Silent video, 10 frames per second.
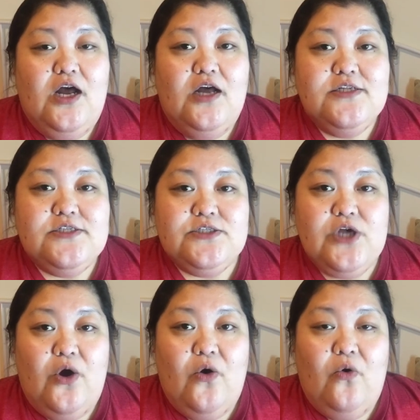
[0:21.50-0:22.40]

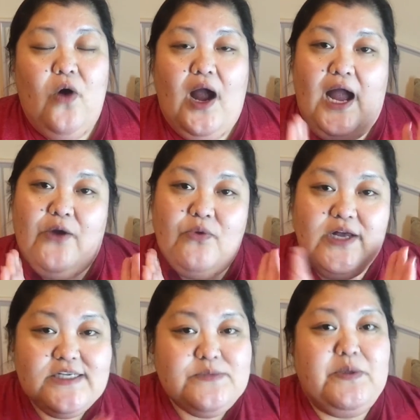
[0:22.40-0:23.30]
So I will
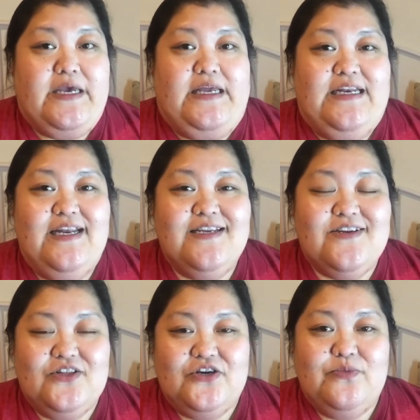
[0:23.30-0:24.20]
explain in
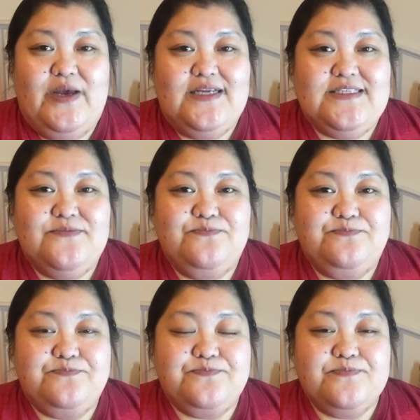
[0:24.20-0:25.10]
a little bit.
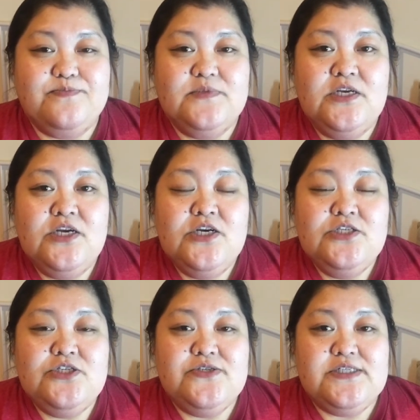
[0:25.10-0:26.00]

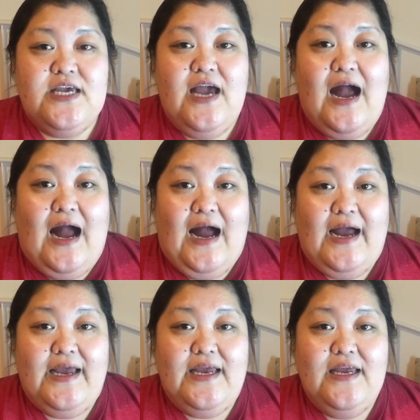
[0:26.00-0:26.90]
To say
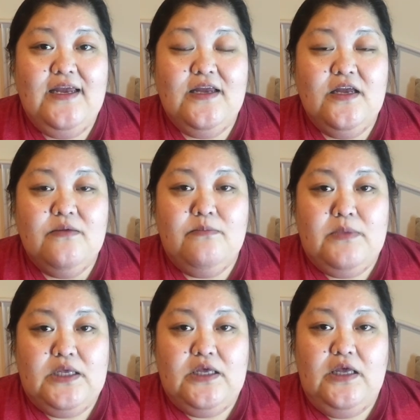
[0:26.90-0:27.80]
I,
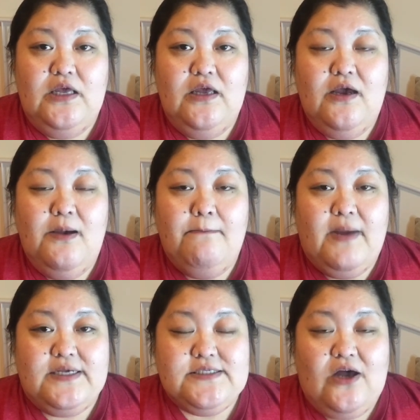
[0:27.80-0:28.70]
me,
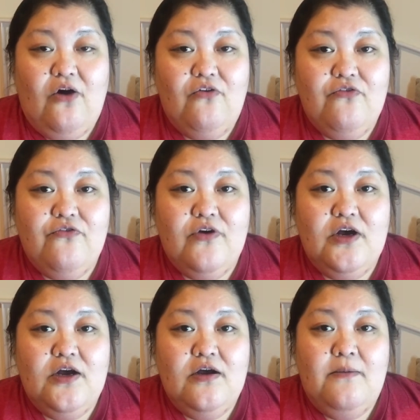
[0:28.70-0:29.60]
myself,
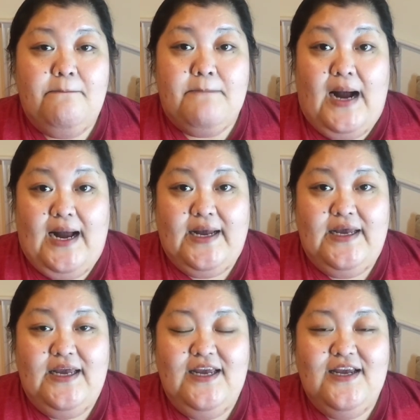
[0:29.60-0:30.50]

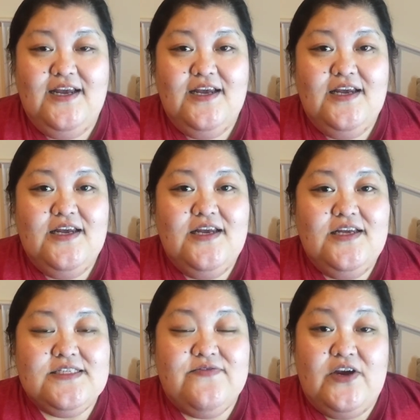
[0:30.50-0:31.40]
my
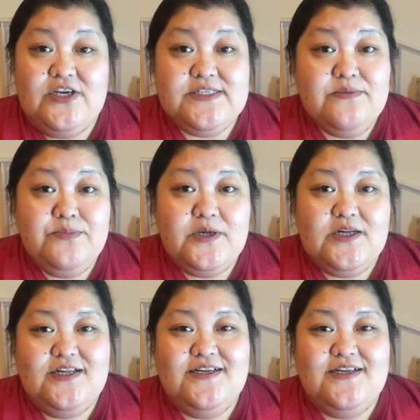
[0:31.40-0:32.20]
is very simple.